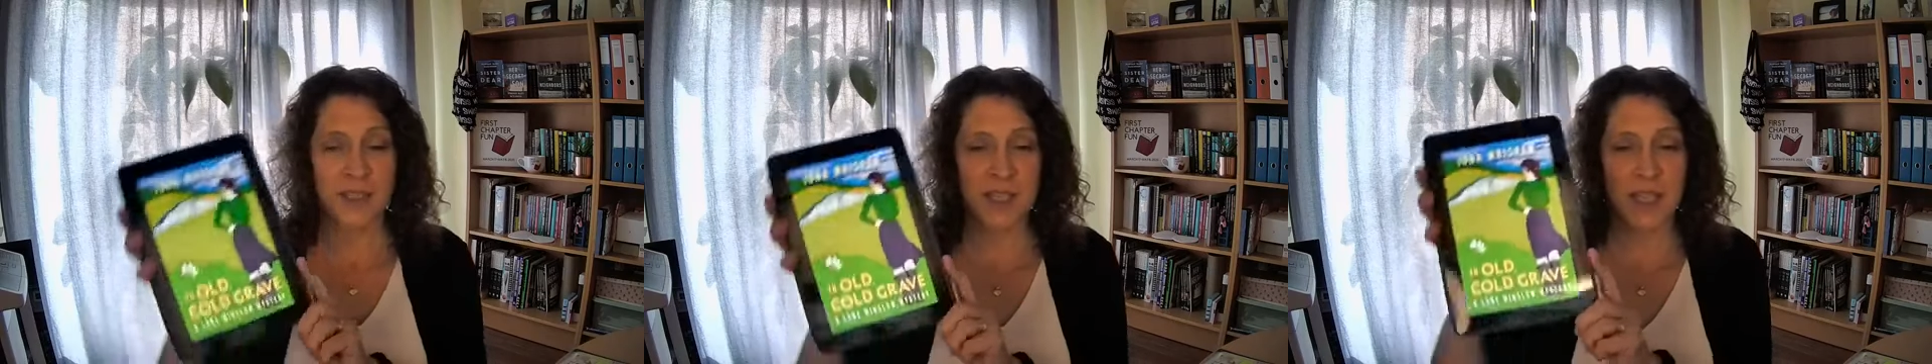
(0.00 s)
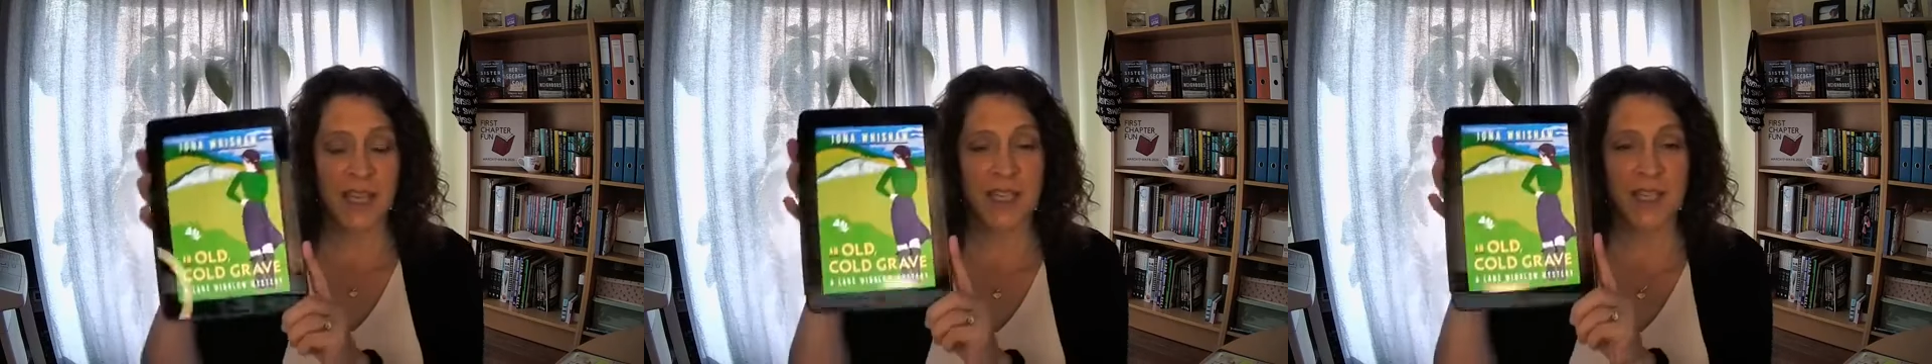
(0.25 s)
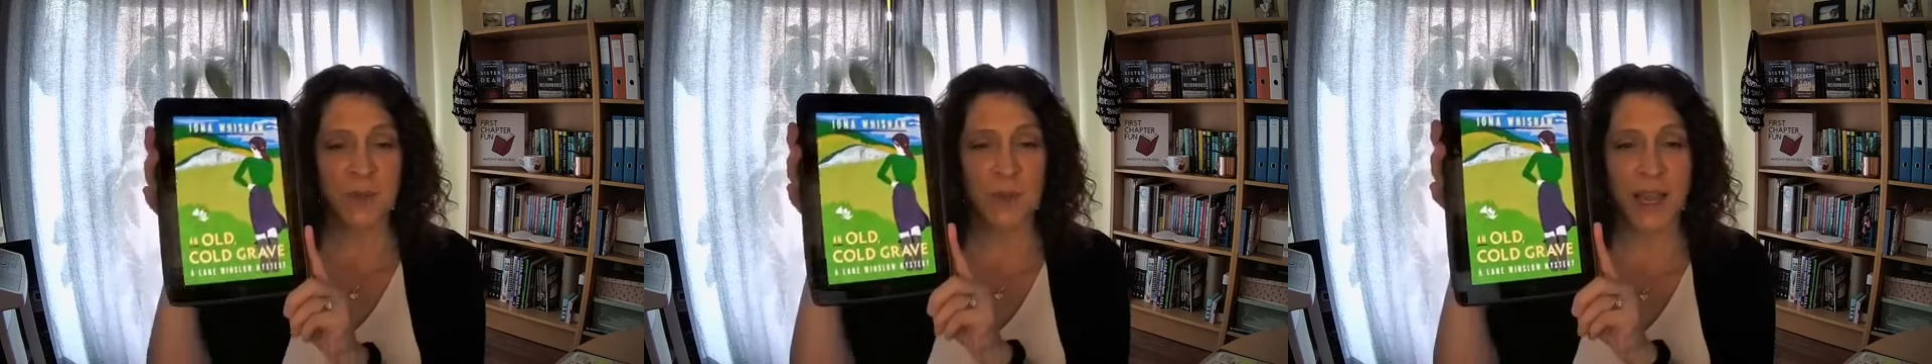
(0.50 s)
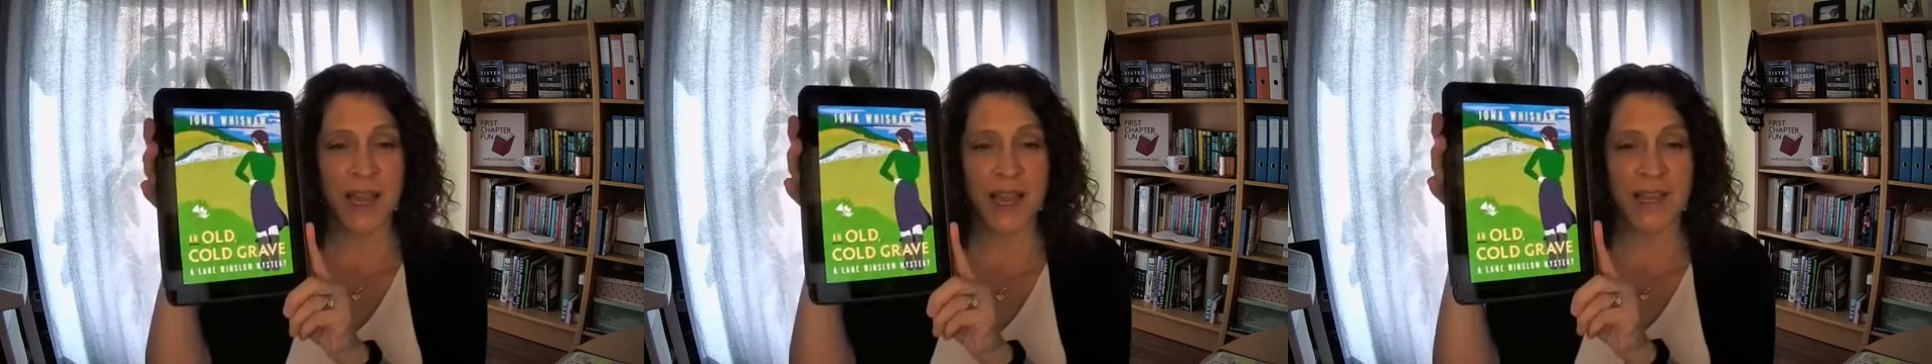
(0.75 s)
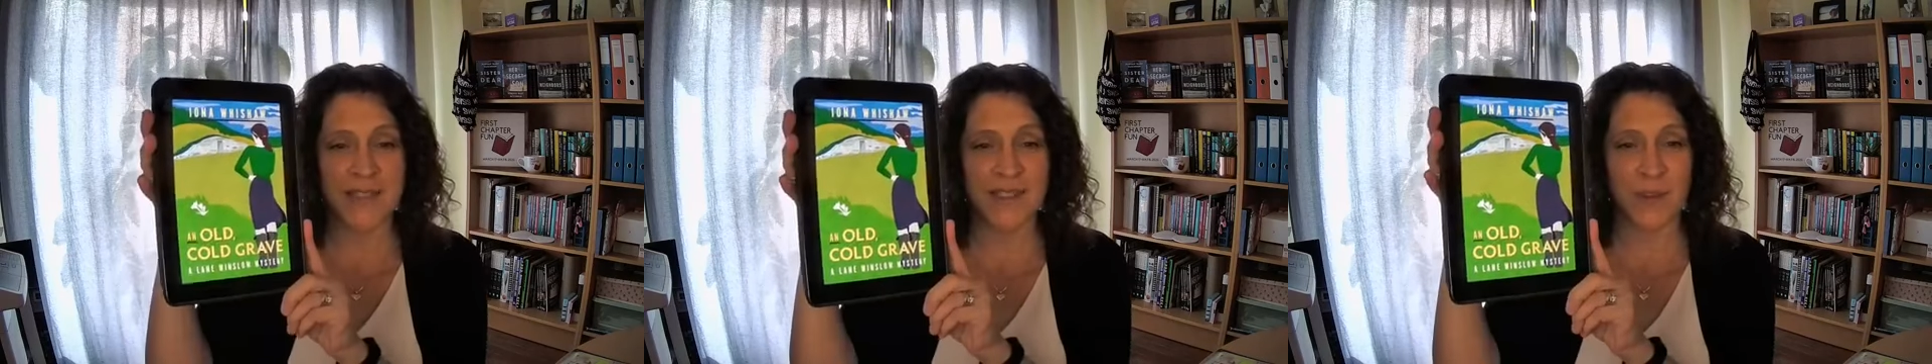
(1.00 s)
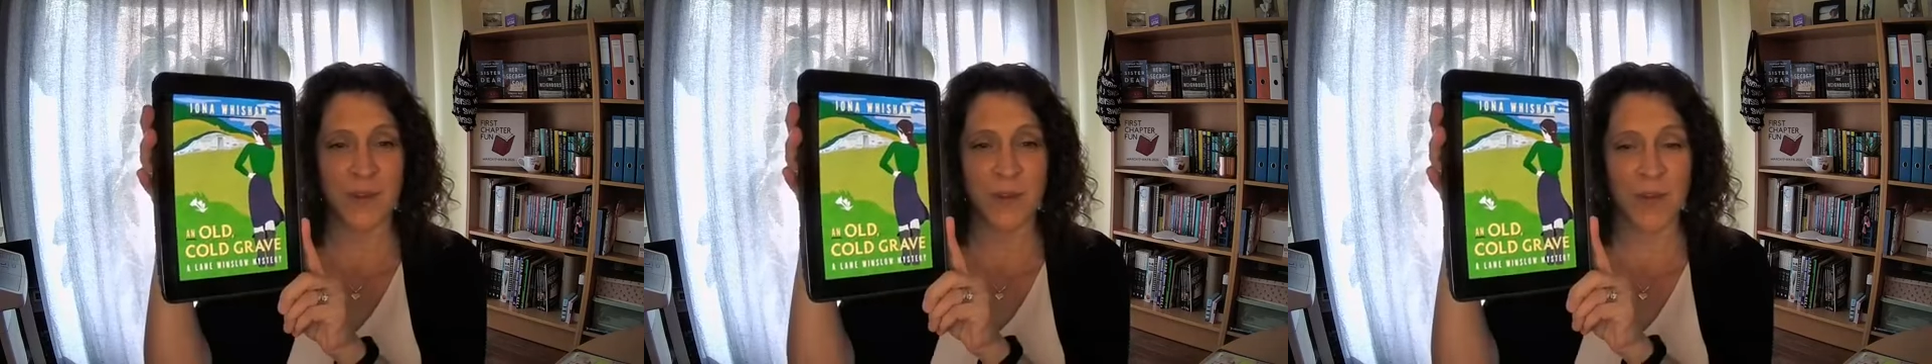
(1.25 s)
to get your
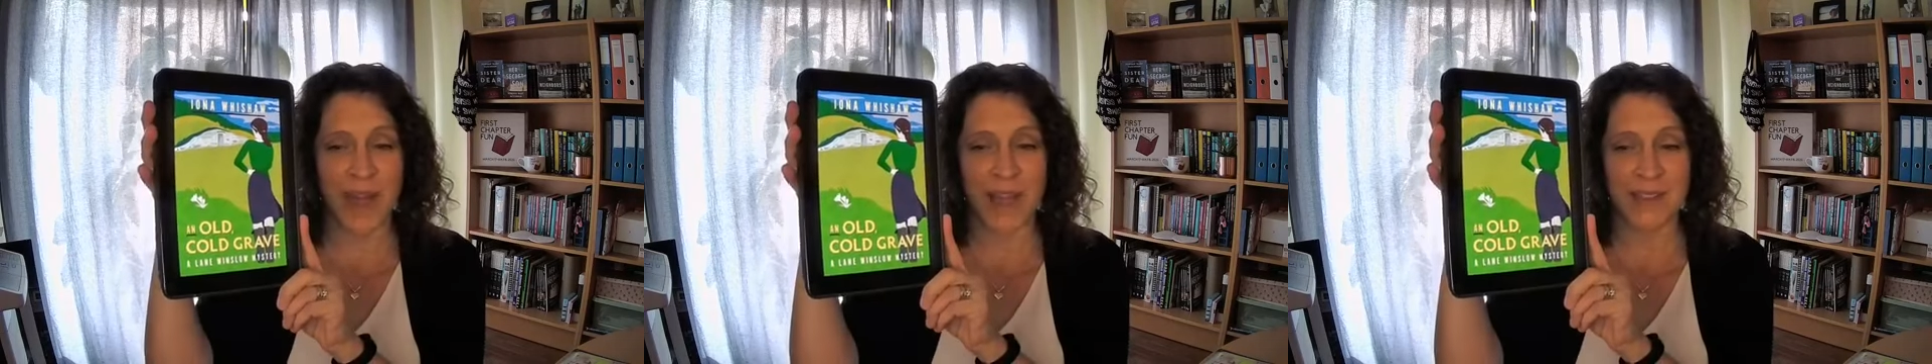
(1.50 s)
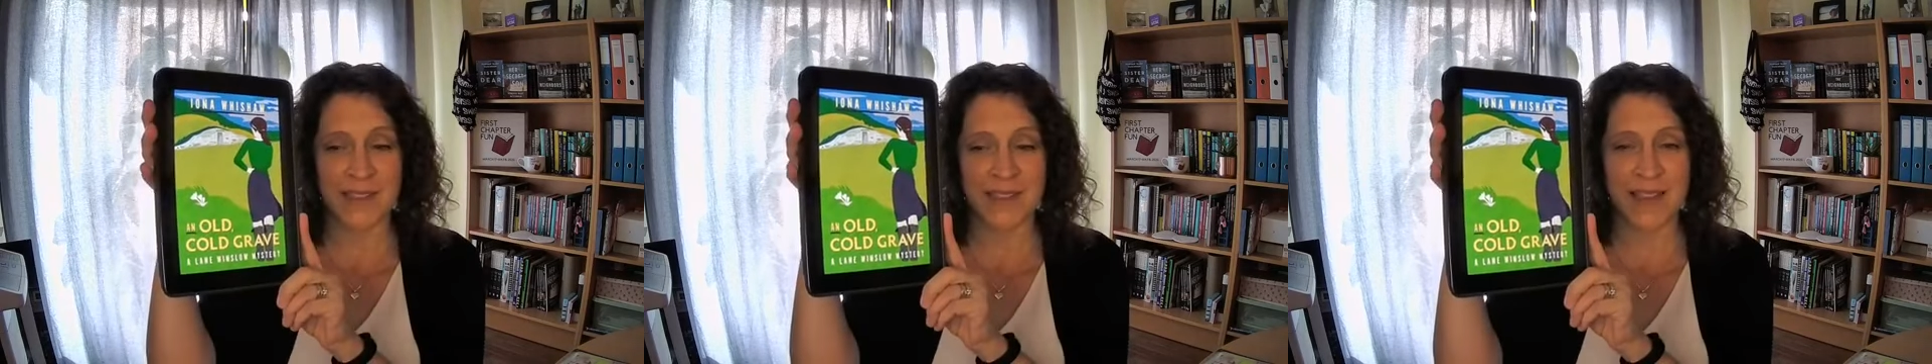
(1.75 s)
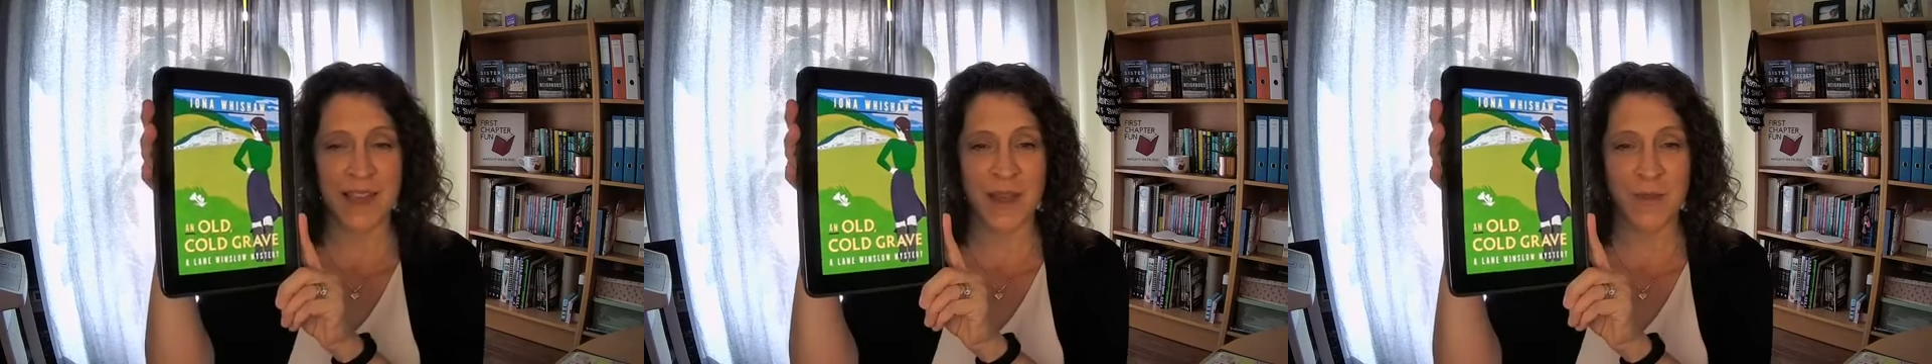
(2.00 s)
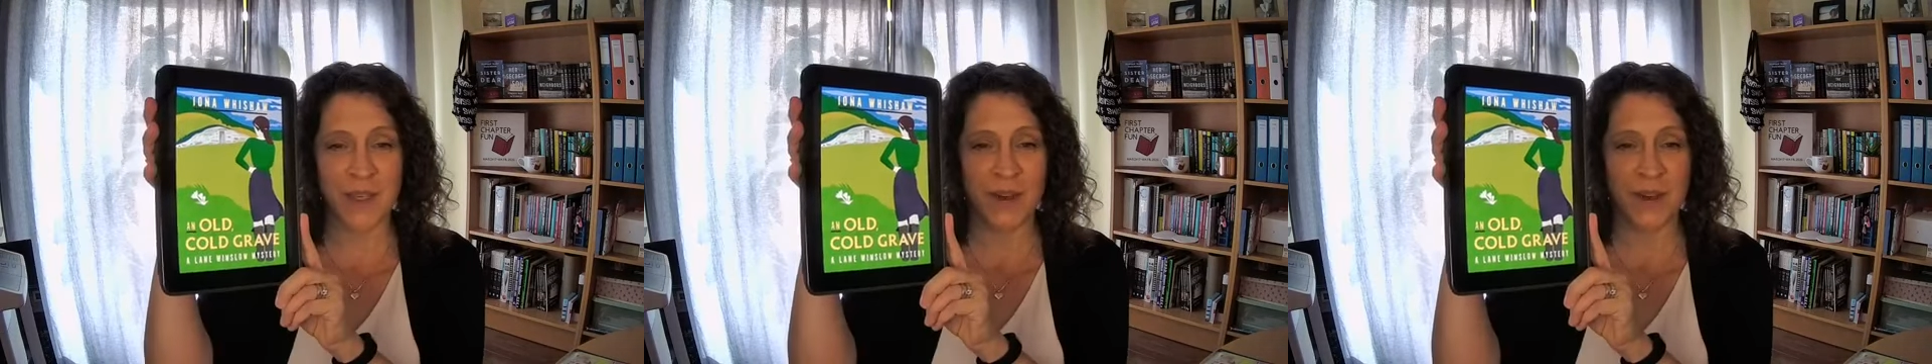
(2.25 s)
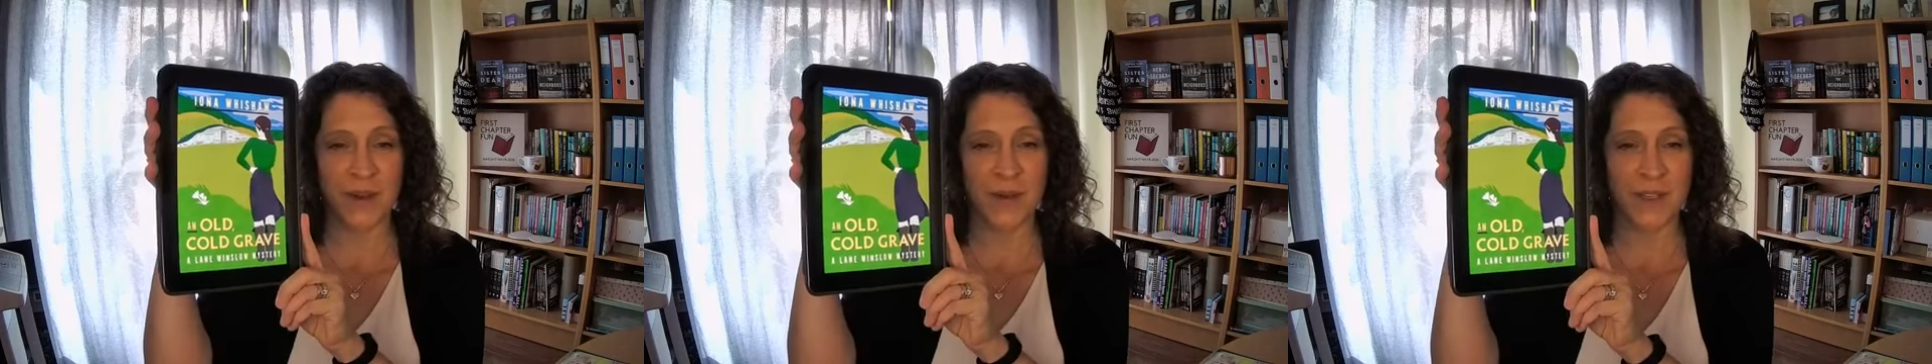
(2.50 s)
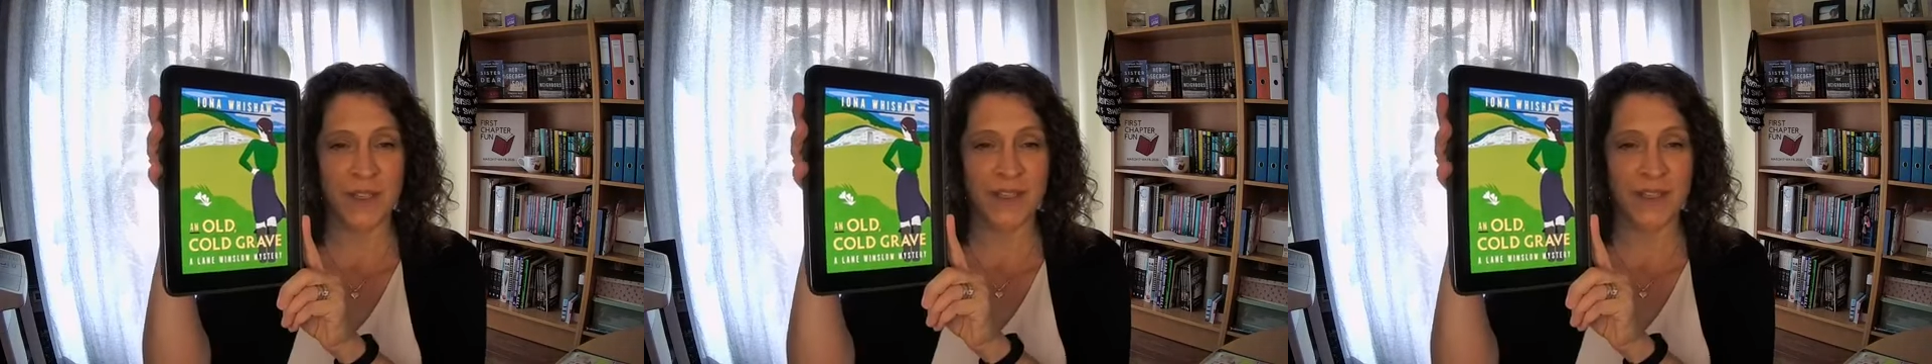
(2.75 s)
hands on that. There we go.